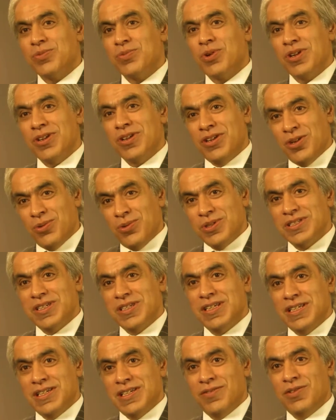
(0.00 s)
what you as
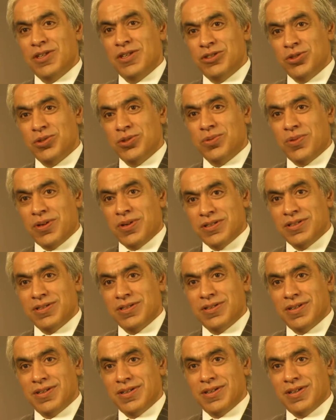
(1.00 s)
an individual want.
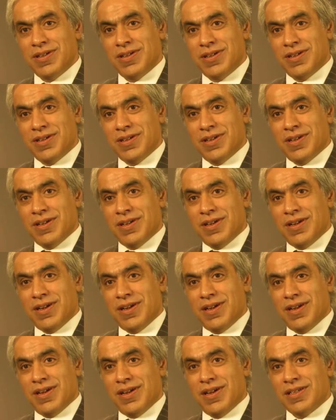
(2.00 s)

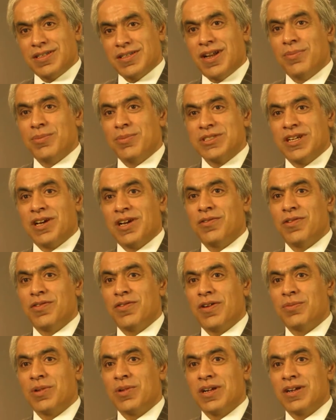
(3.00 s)
It's like myself, if
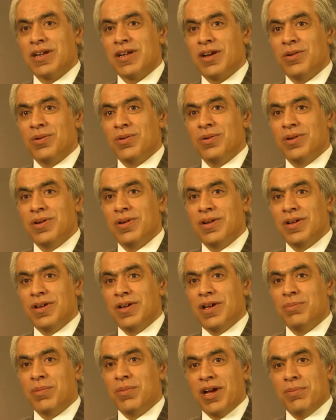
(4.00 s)
I'm going to go
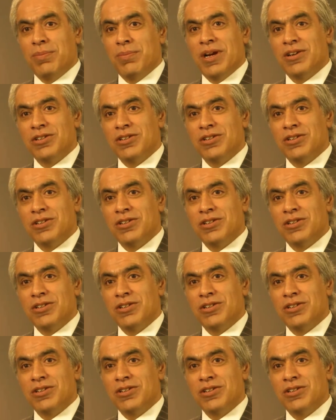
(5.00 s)
and buy a pair